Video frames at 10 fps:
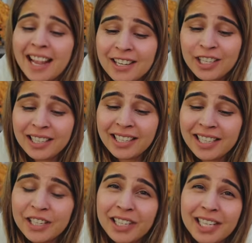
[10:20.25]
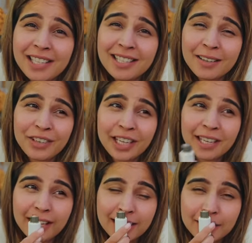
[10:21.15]
actually the ingredients are very
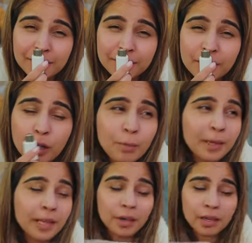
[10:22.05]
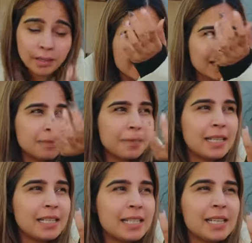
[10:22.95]
nice. Oh my god, this
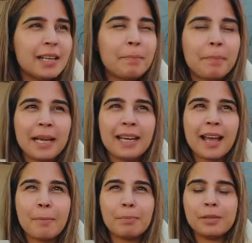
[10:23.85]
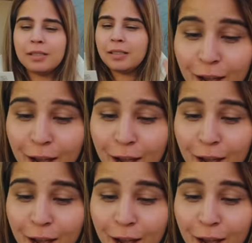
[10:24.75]
smells like pineapple.